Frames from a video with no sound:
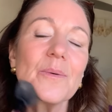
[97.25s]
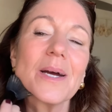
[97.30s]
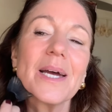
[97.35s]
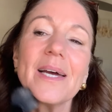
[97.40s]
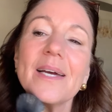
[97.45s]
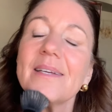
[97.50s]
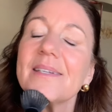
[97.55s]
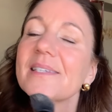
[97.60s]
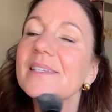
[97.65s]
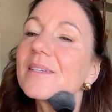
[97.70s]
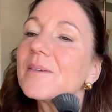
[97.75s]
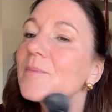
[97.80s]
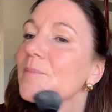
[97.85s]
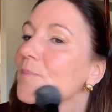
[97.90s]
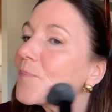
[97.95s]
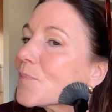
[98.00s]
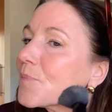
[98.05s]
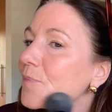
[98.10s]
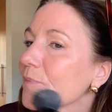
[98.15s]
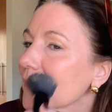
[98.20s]
it
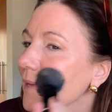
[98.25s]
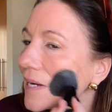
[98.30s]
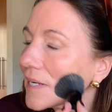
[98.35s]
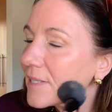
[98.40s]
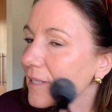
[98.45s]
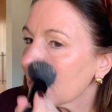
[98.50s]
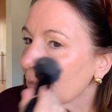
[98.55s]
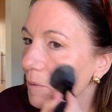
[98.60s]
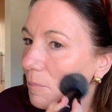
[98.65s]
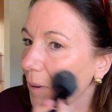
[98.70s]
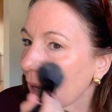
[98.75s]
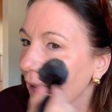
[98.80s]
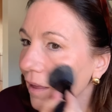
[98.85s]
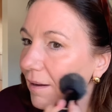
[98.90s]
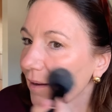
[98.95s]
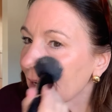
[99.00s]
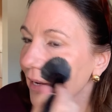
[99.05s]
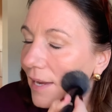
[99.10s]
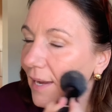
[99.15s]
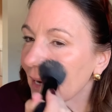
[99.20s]
as I'm
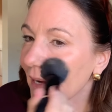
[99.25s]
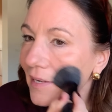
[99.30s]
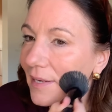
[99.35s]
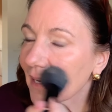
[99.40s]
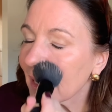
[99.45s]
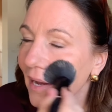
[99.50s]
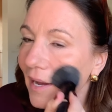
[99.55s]
applying.